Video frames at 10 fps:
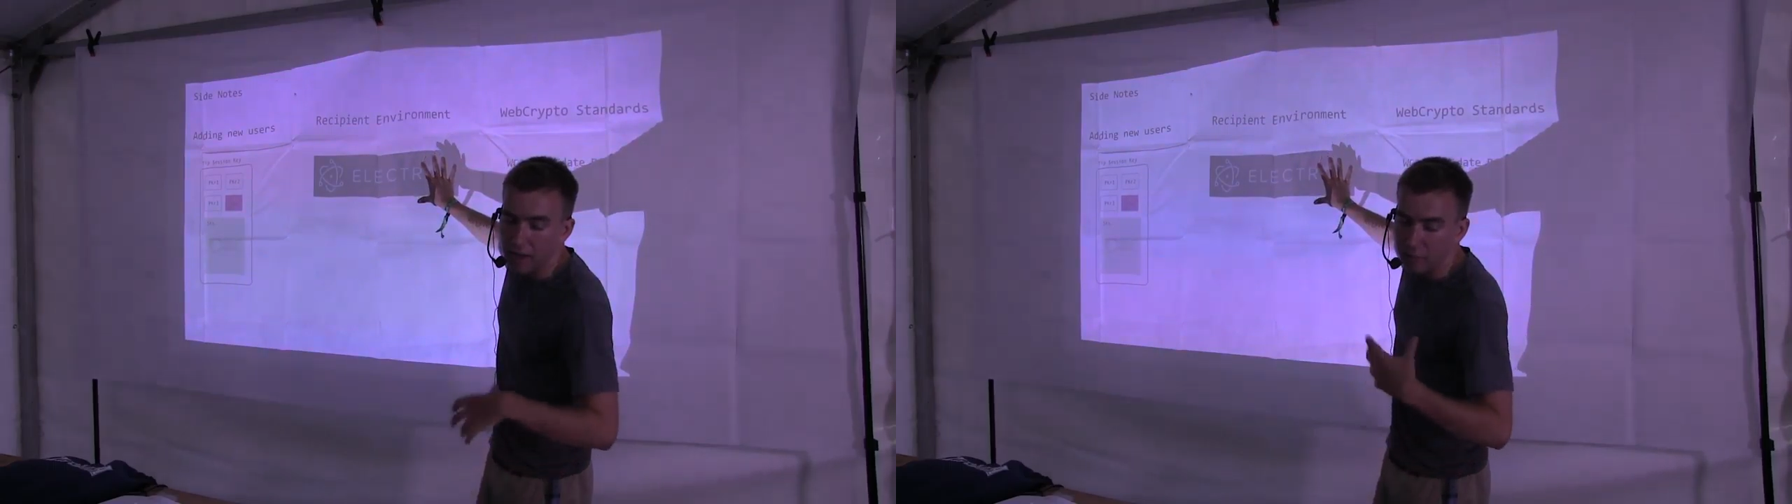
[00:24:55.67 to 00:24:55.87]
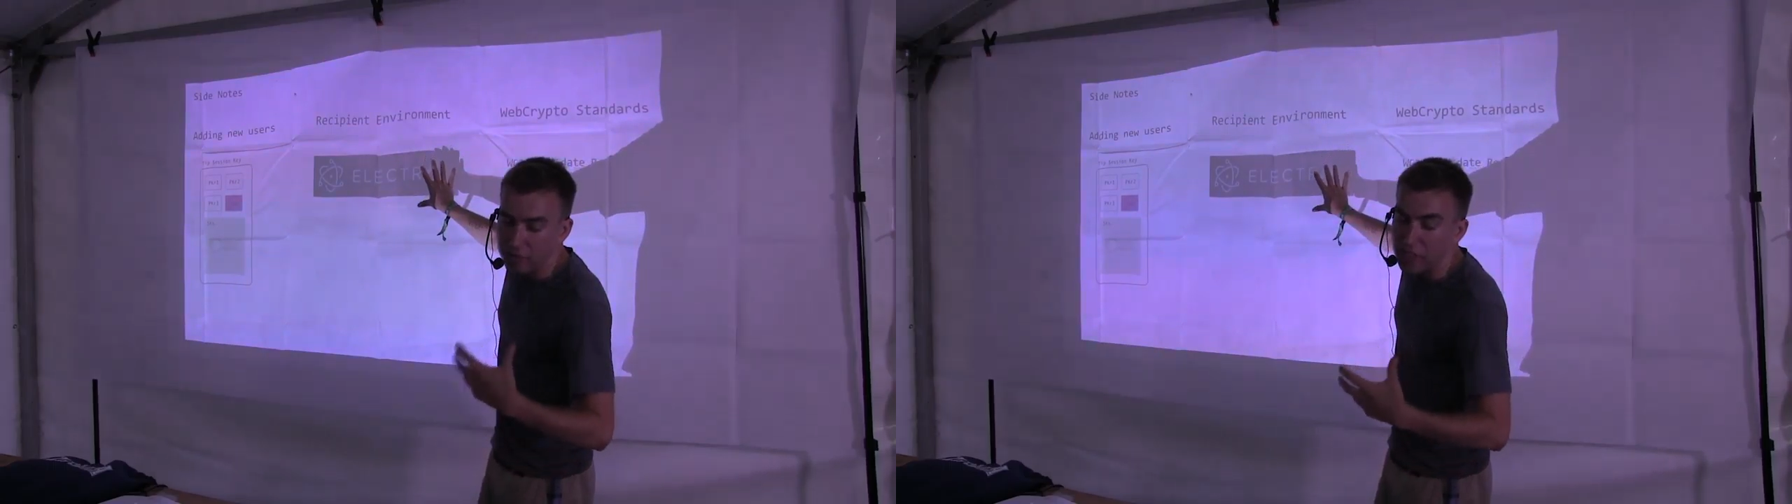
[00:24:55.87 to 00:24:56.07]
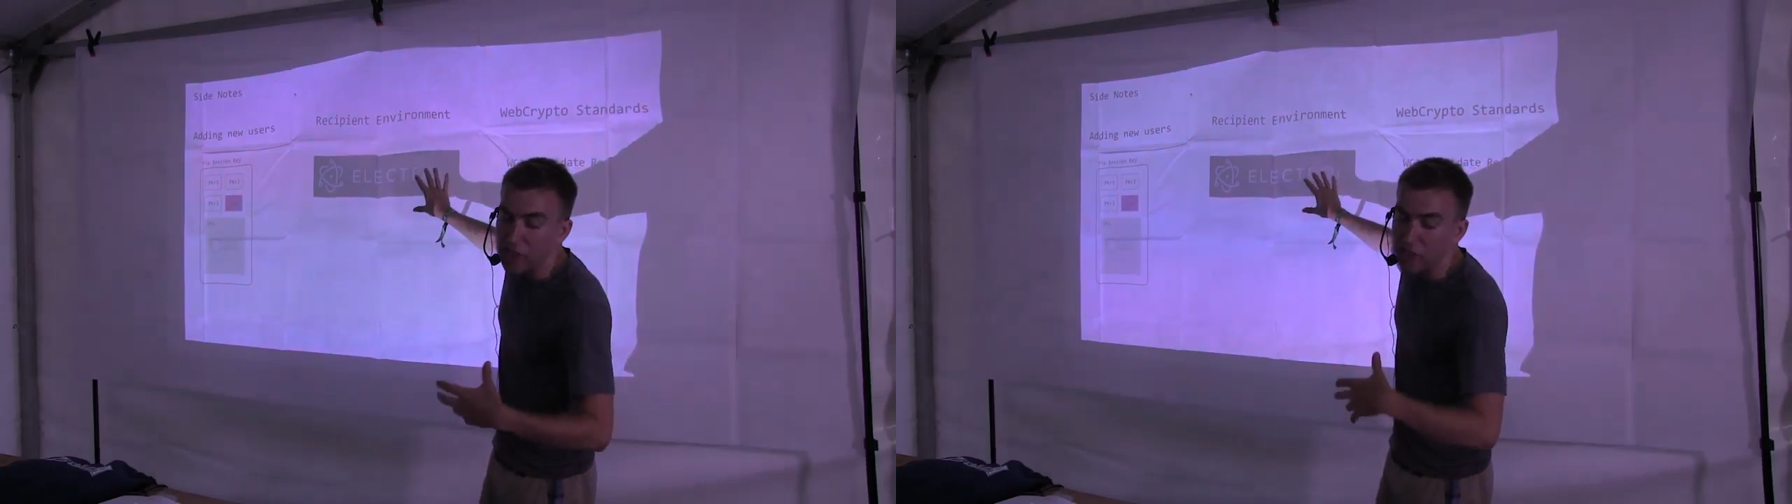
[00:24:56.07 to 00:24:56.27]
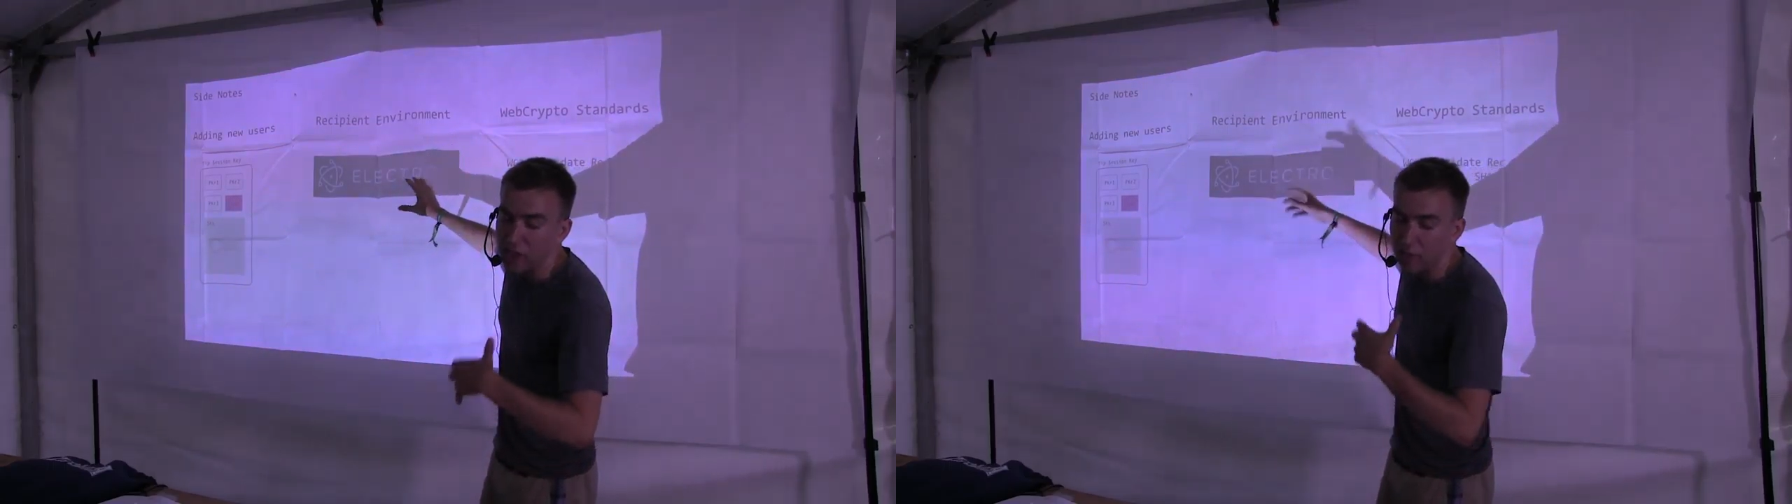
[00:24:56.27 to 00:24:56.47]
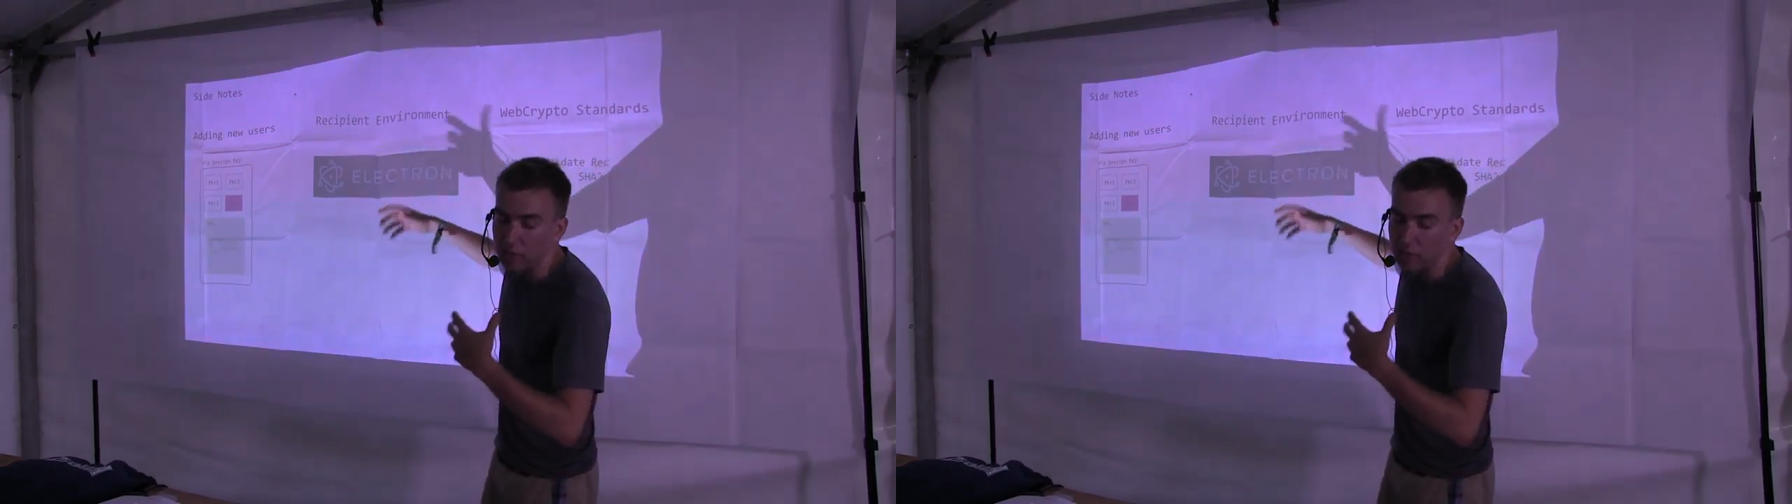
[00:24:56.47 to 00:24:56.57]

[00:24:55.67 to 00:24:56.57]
an application that